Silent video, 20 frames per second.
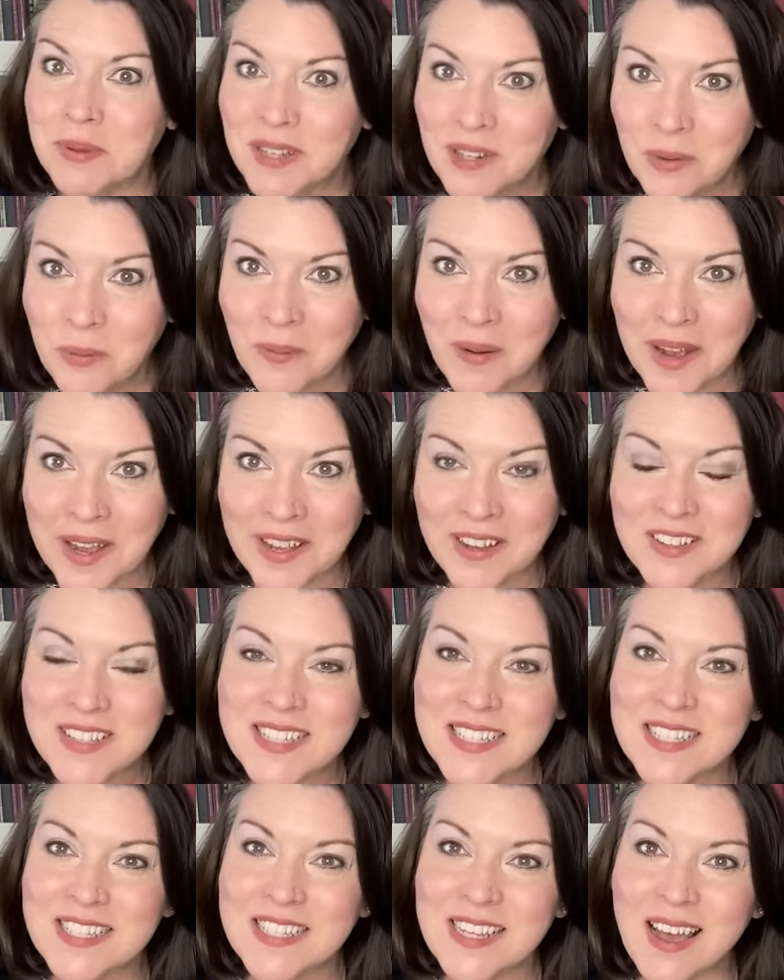been a while
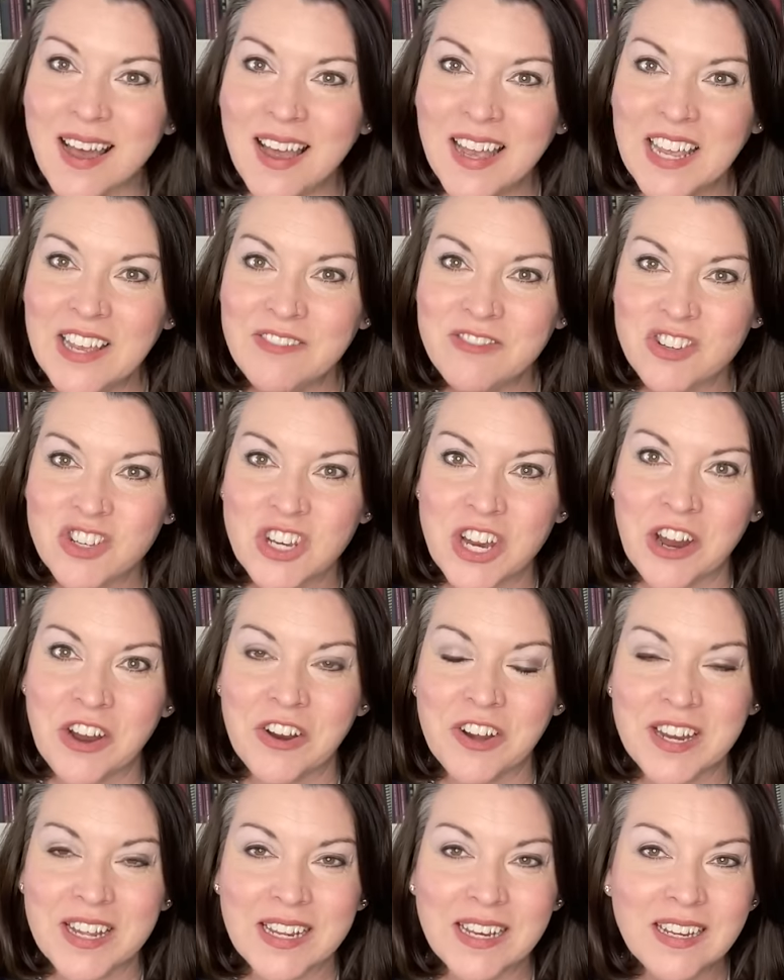since I have
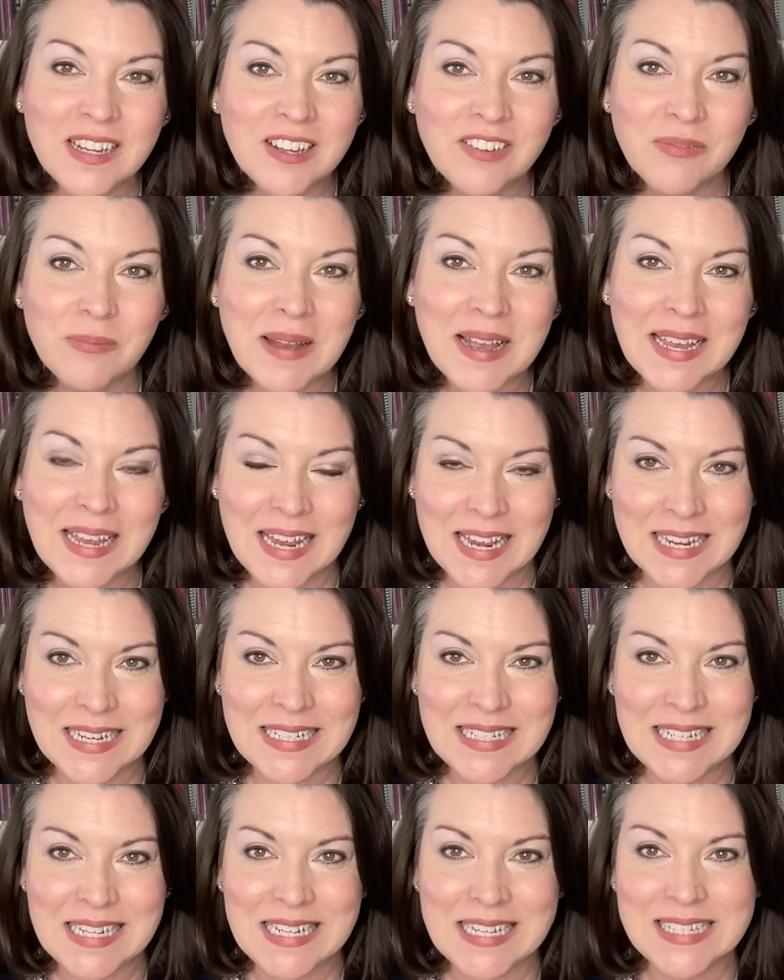shared any of my
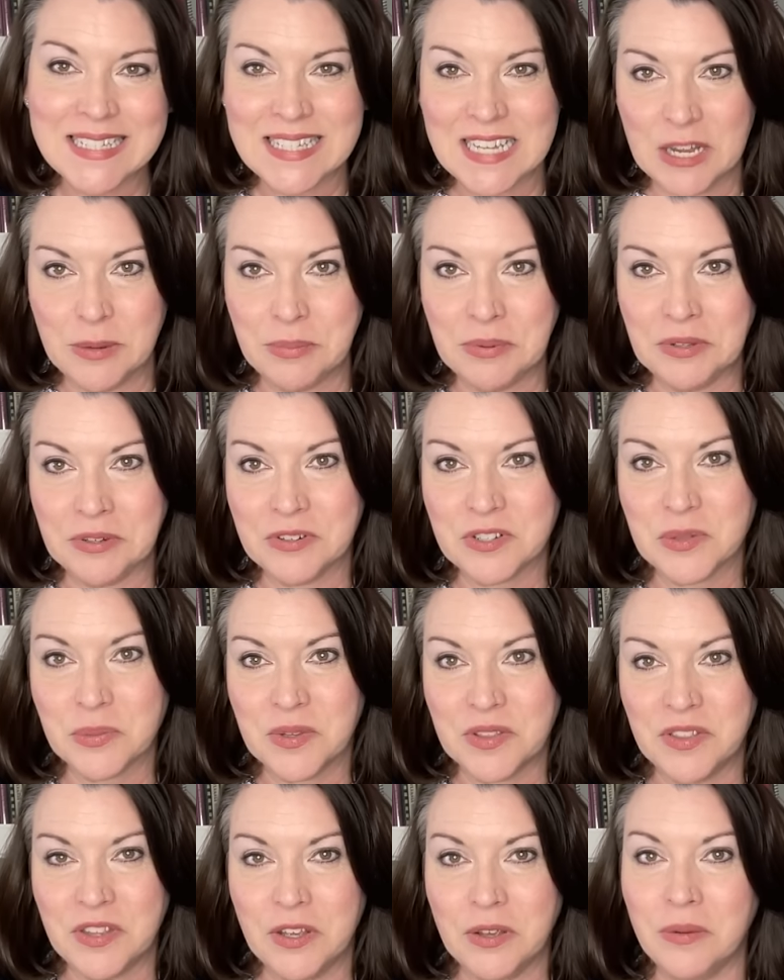antique samplers
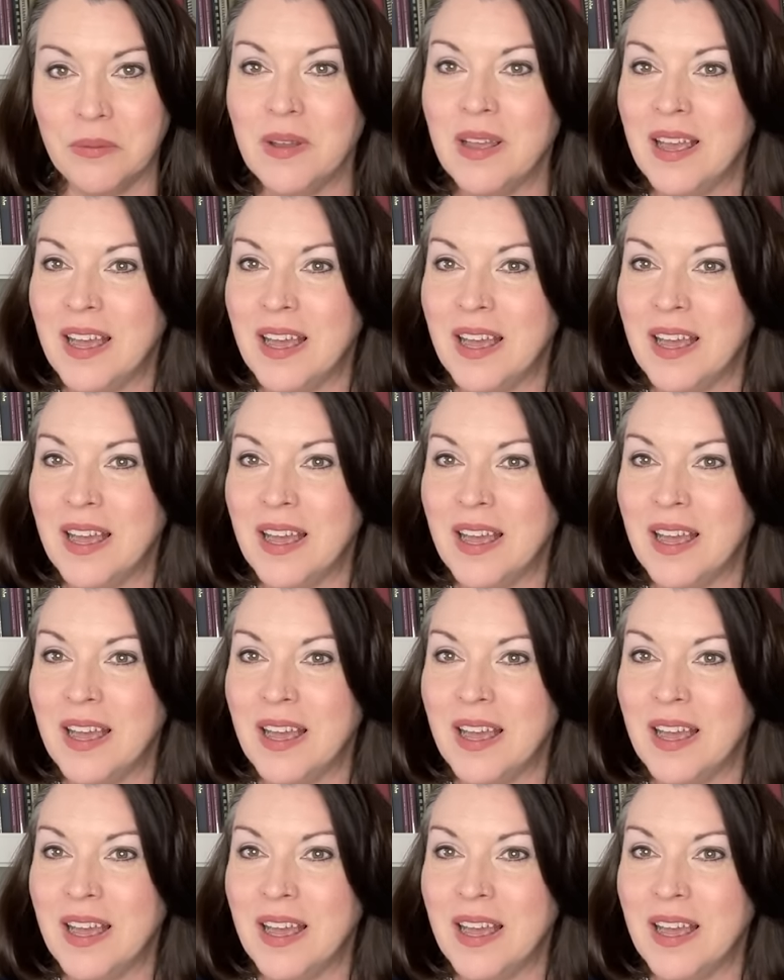with you.